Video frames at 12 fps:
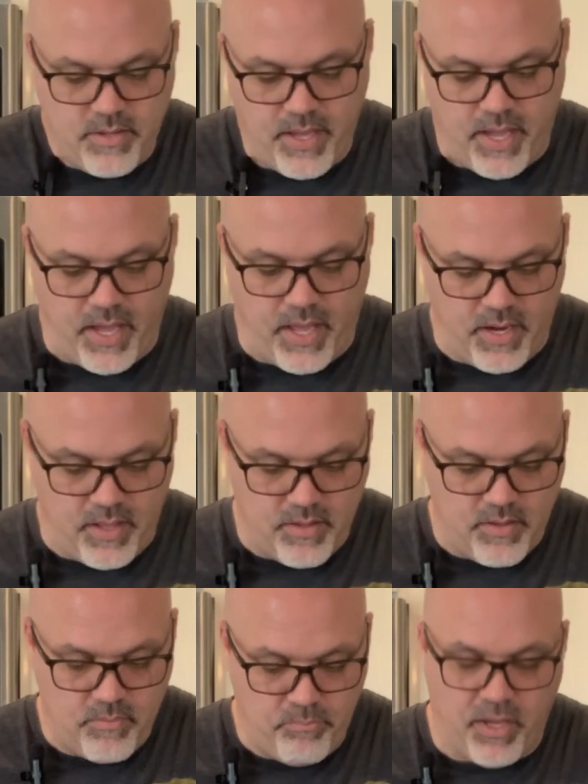And
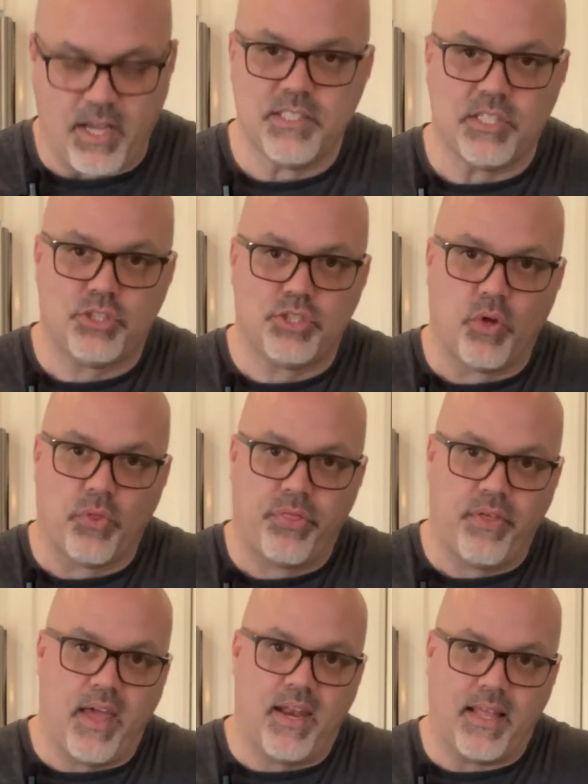because it's so
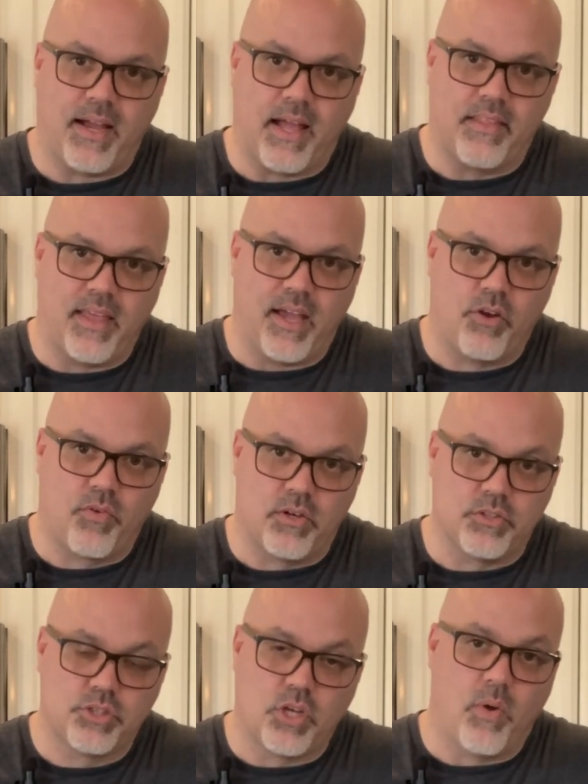thin and I got that griddle
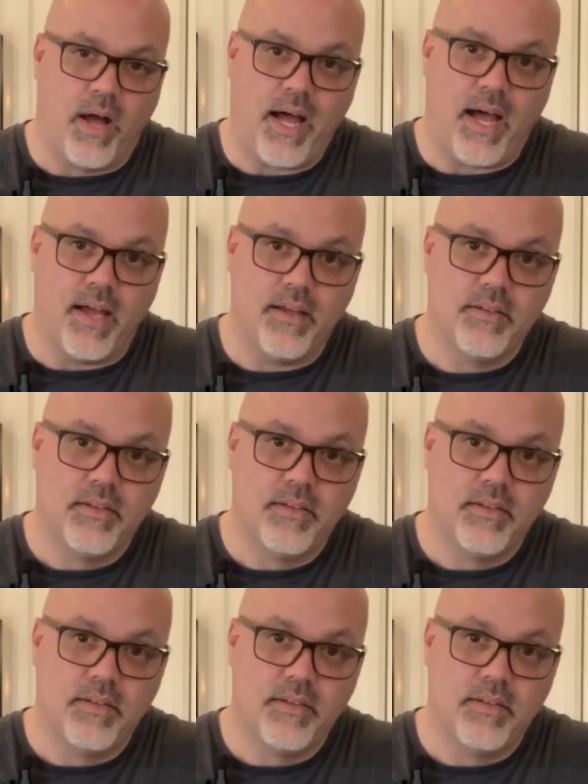so hot,